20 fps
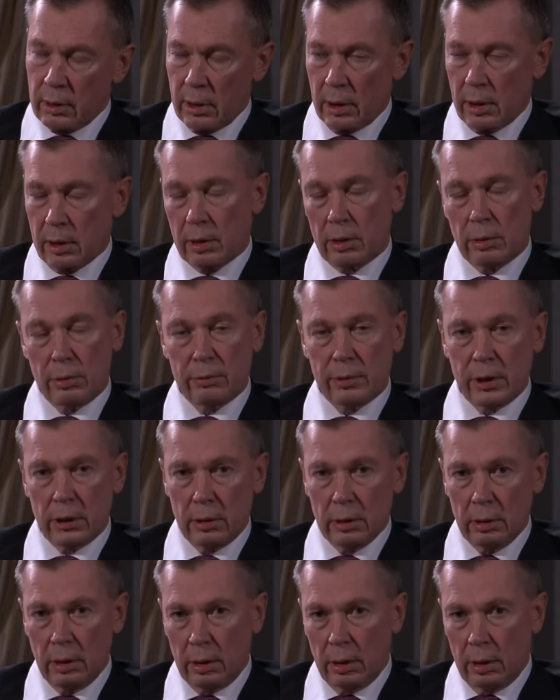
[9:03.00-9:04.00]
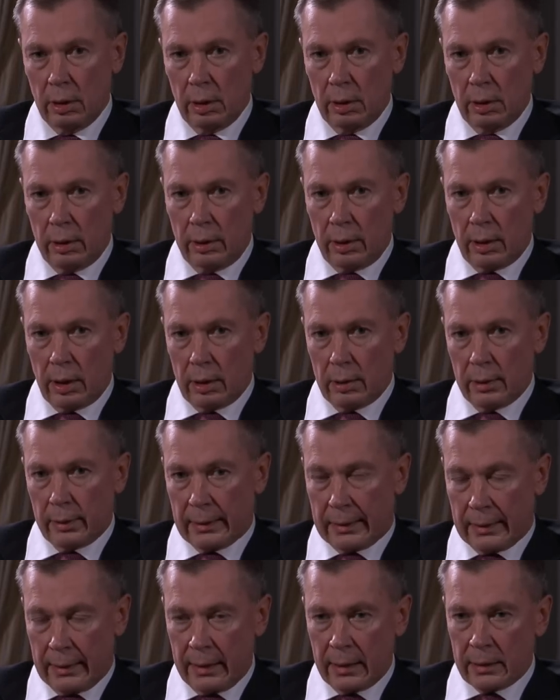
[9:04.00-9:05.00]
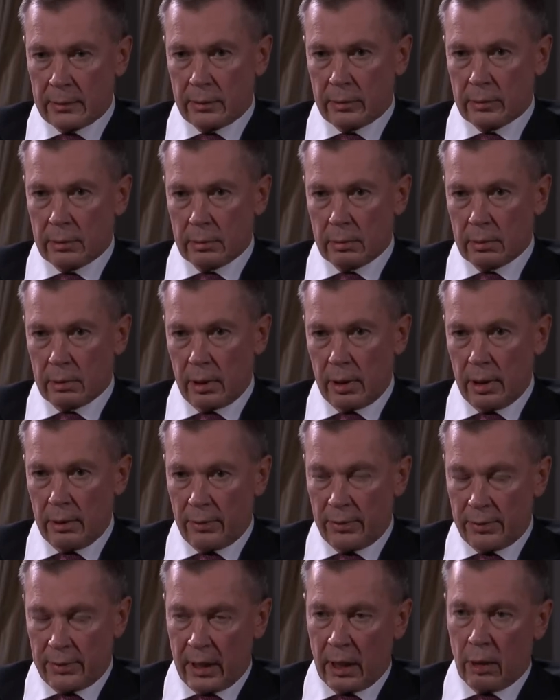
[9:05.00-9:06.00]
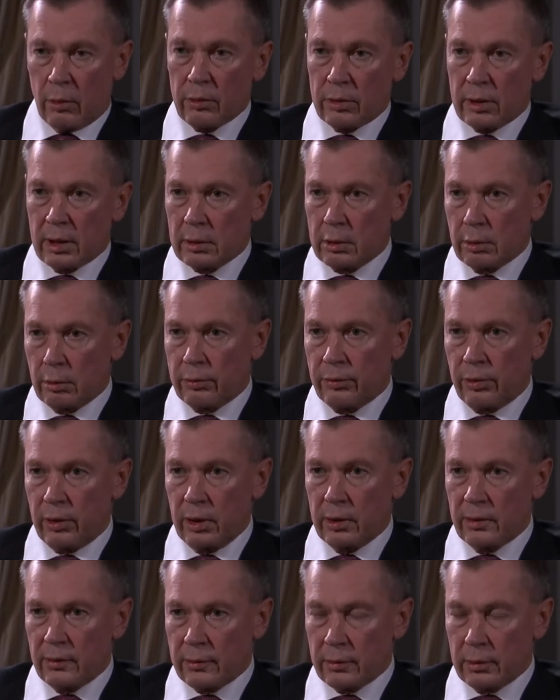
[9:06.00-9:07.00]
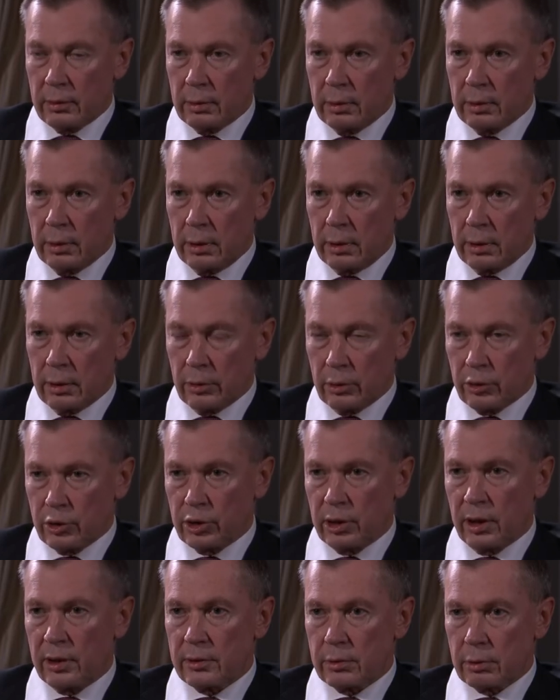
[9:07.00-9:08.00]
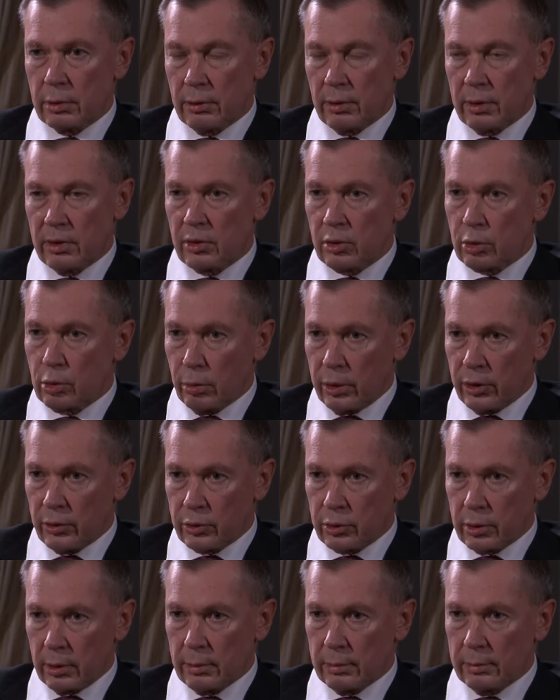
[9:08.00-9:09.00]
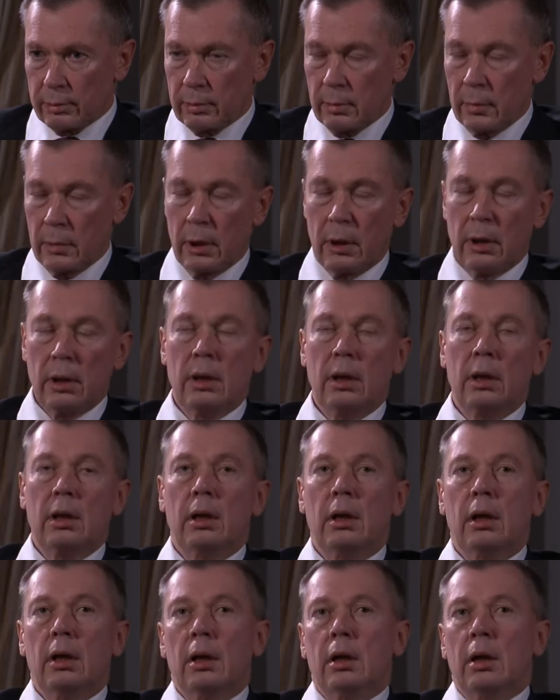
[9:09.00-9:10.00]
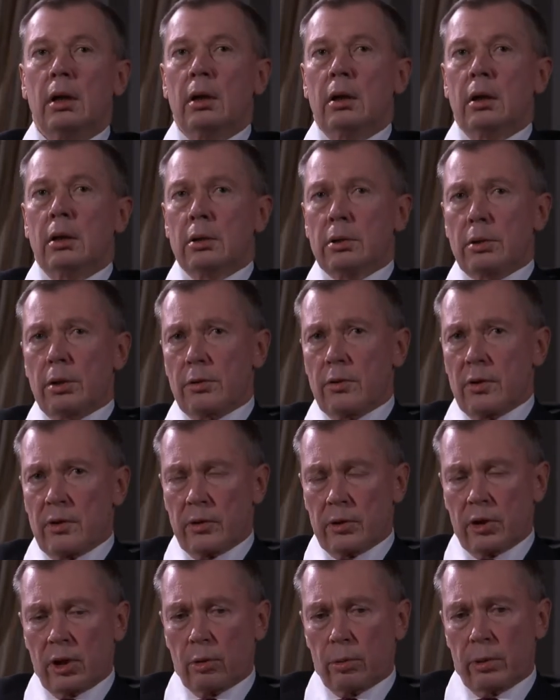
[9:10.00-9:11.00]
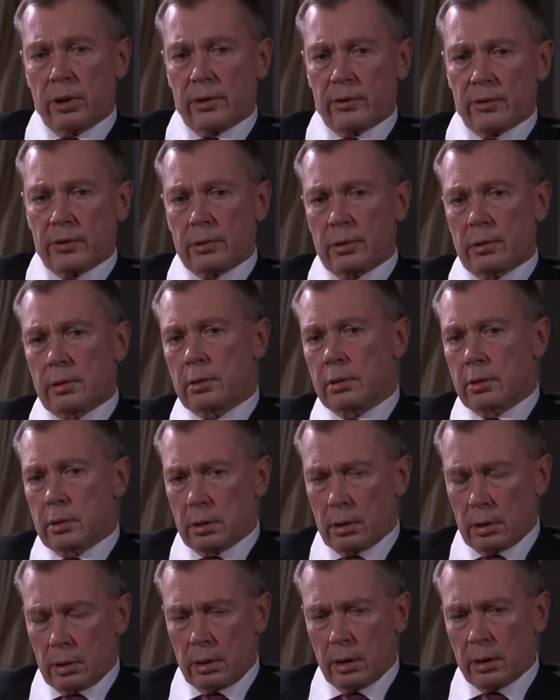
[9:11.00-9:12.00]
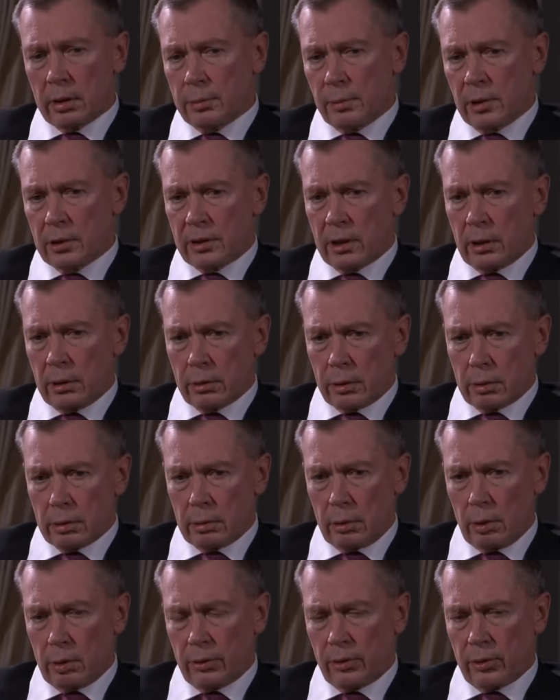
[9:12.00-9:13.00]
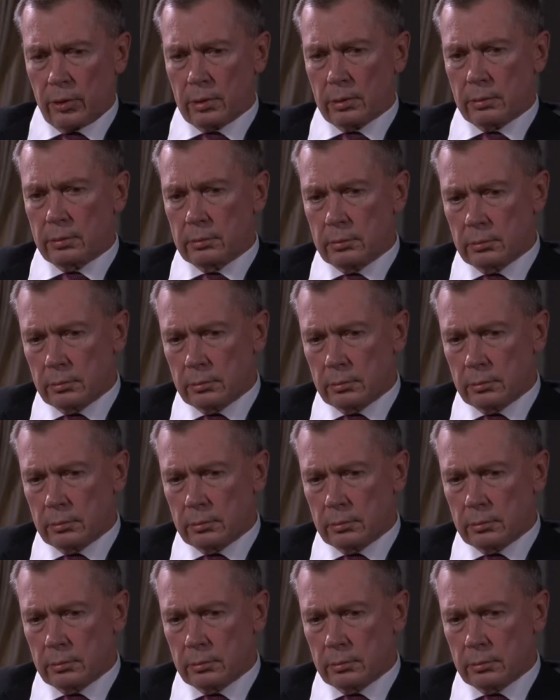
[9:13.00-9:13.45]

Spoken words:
and you will get 1,000 of hits just to this question, to this request. Let me tell you also